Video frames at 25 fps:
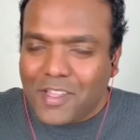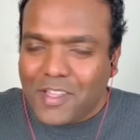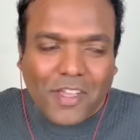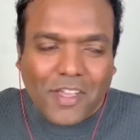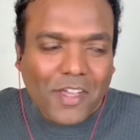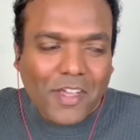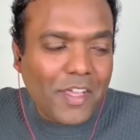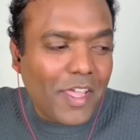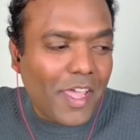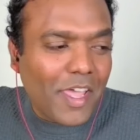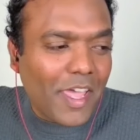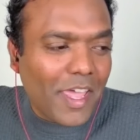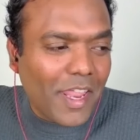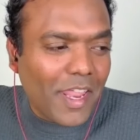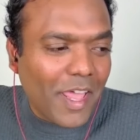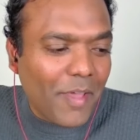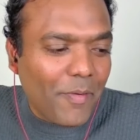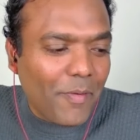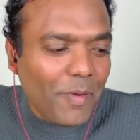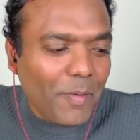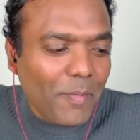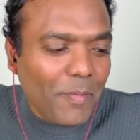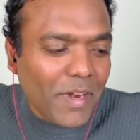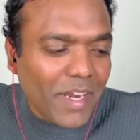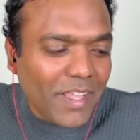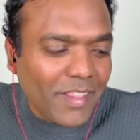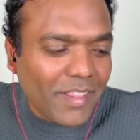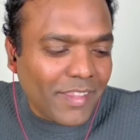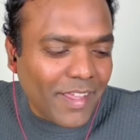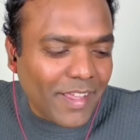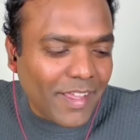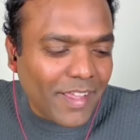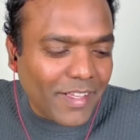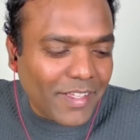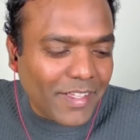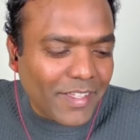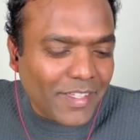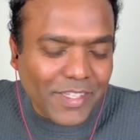everybody
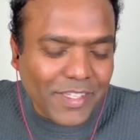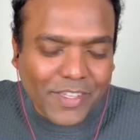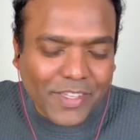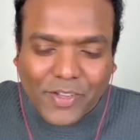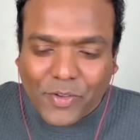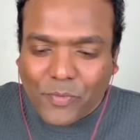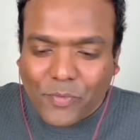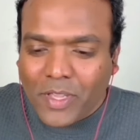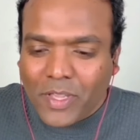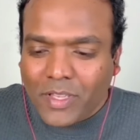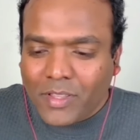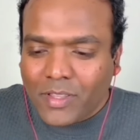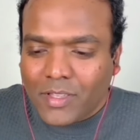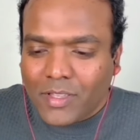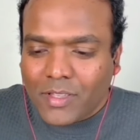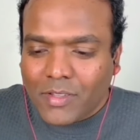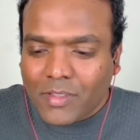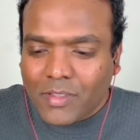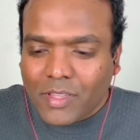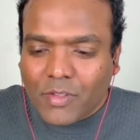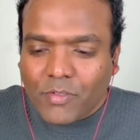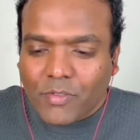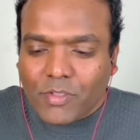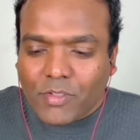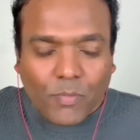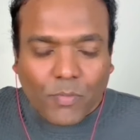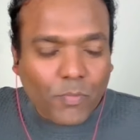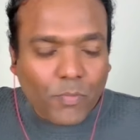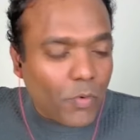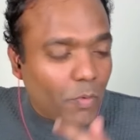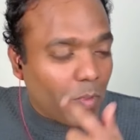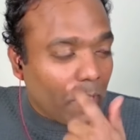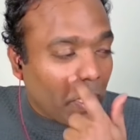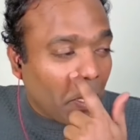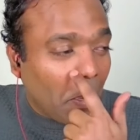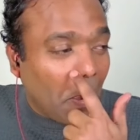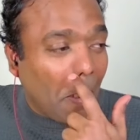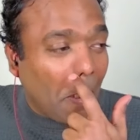thinks when there is a movie
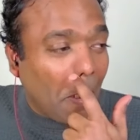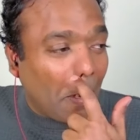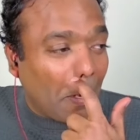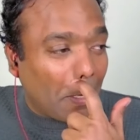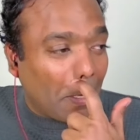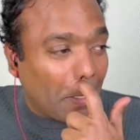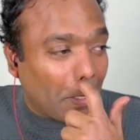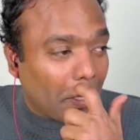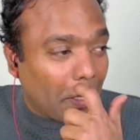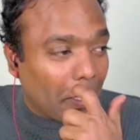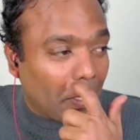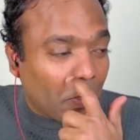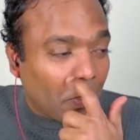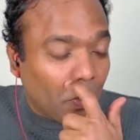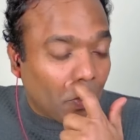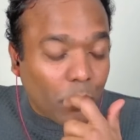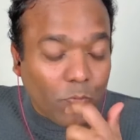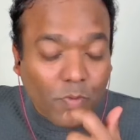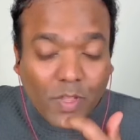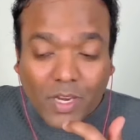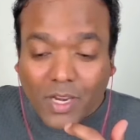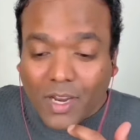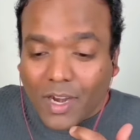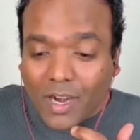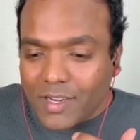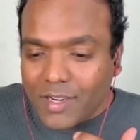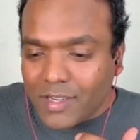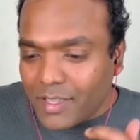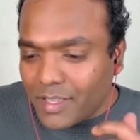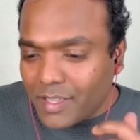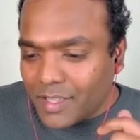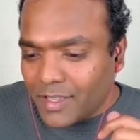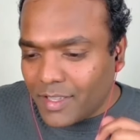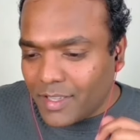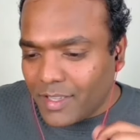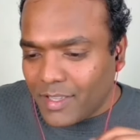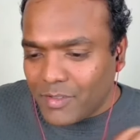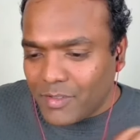called Good Will
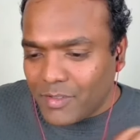Hunting, it's